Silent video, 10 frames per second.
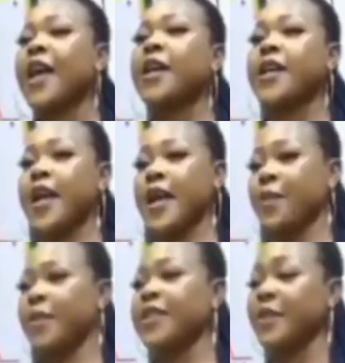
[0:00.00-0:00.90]
eh se
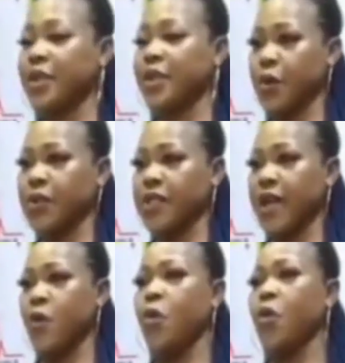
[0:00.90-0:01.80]
ene de nza me
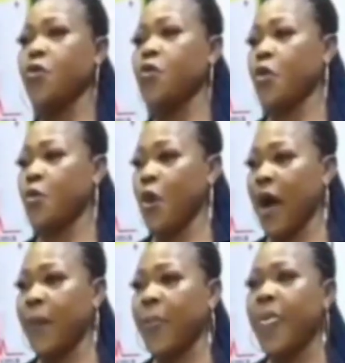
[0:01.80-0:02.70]
chere o se
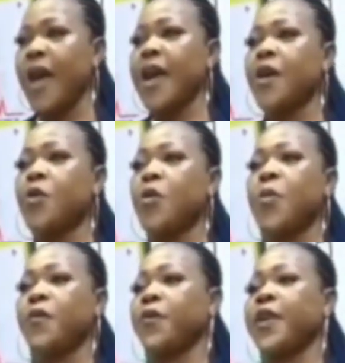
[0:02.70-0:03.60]
ukodu ho no mo a
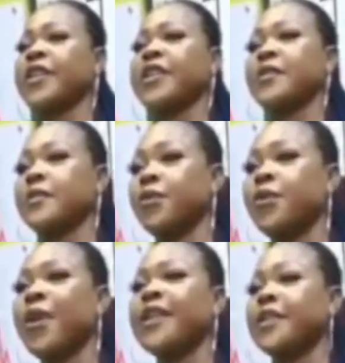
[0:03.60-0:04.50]
e group of
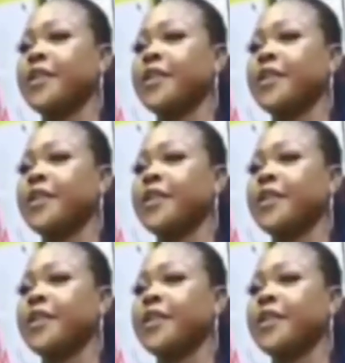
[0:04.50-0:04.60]
rich